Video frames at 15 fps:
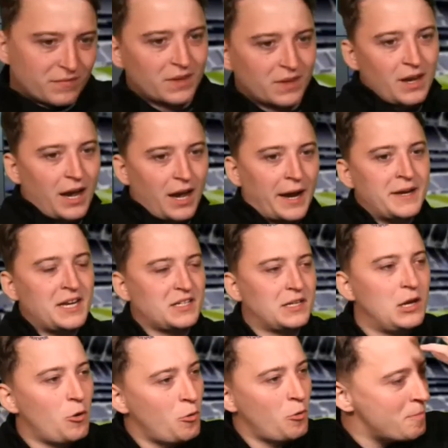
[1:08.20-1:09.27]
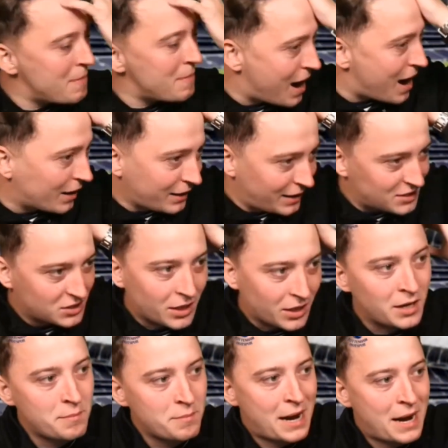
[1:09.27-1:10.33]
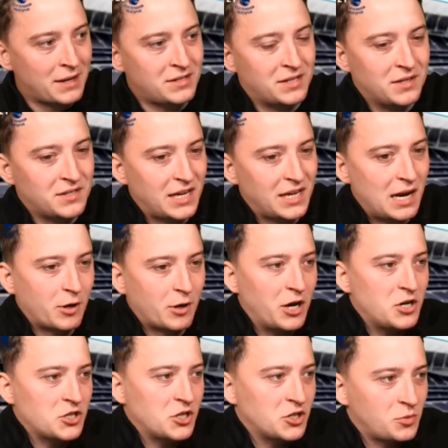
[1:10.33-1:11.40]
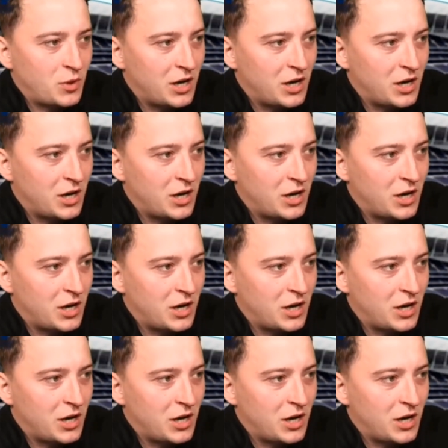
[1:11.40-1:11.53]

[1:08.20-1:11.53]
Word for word: this little mug has done the Maddison celebration as well.